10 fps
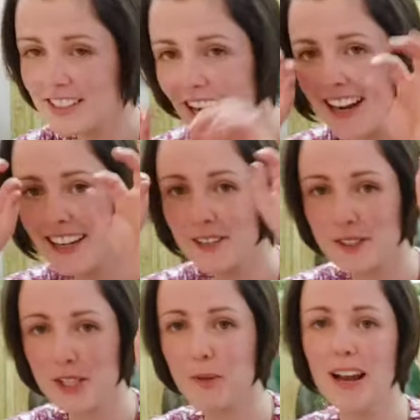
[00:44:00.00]
tiny little
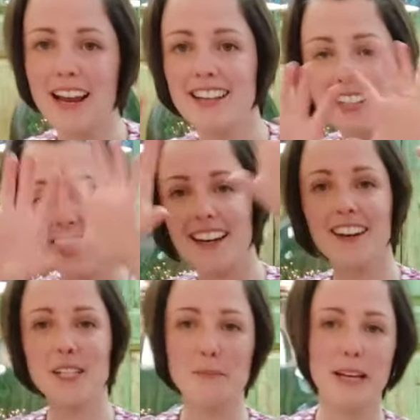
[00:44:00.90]
squares, like a
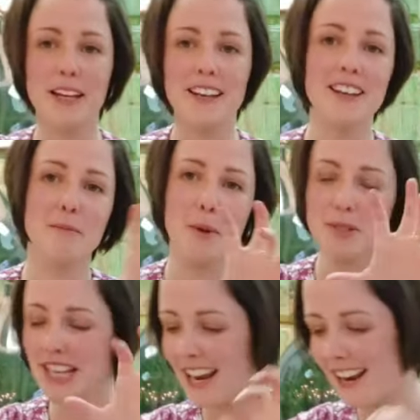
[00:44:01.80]
nice big
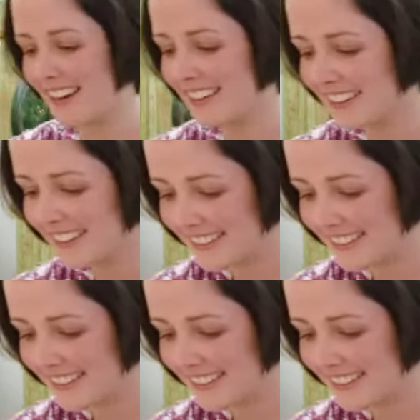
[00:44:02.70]
mosaic.